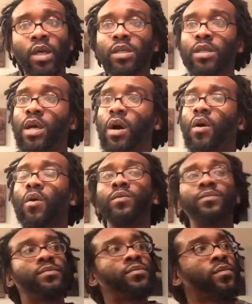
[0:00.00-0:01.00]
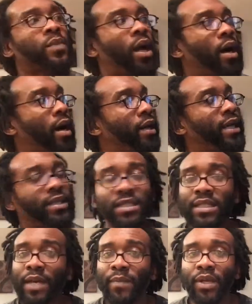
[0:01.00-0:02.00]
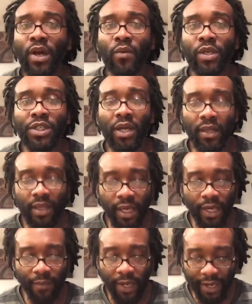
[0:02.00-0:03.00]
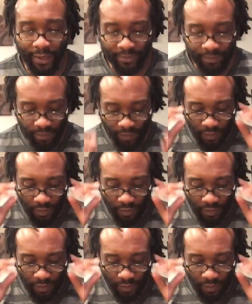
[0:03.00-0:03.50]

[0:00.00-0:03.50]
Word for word: So, uh, yeah, just let me know what y'all think, man.